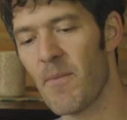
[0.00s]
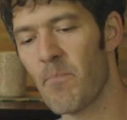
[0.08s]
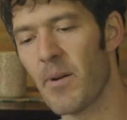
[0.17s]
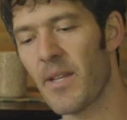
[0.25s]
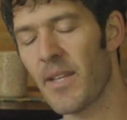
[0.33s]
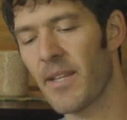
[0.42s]

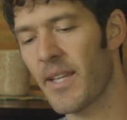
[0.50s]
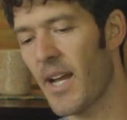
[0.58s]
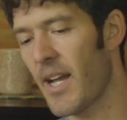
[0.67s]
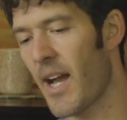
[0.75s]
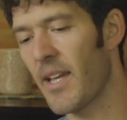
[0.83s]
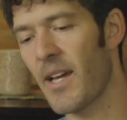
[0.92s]
But
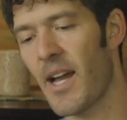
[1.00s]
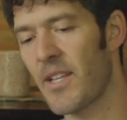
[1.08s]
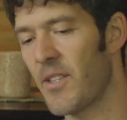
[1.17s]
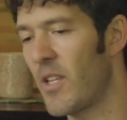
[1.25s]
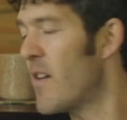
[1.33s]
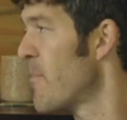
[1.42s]
God, I
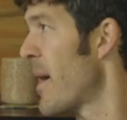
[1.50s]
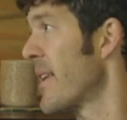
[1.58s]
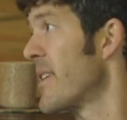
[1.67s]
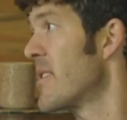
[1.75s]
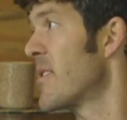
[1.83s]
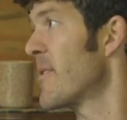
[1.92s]
love
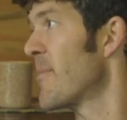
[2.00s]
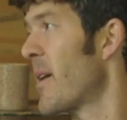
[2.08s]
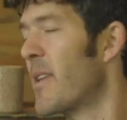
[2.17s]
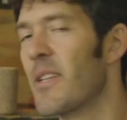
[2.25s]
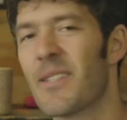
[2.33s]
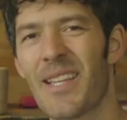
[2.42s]
magnesium,
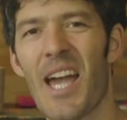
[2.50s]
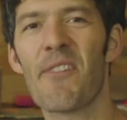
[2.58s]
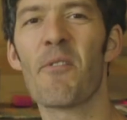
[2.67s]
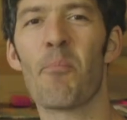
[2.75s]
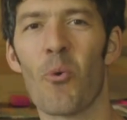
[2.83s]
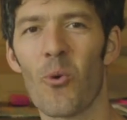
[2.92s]
and it's
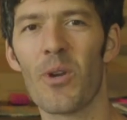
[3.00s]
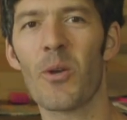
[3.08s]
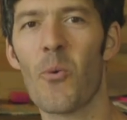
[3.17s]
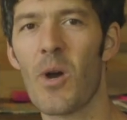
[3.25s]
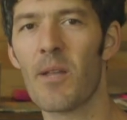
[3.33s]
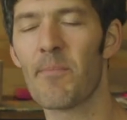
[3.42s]
kind of a
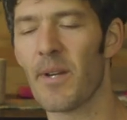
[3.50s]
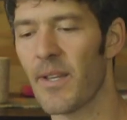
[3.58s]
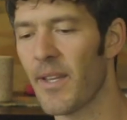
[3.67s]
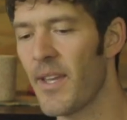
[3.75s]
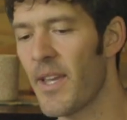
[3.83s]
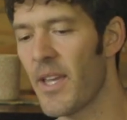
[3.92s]
boring one, but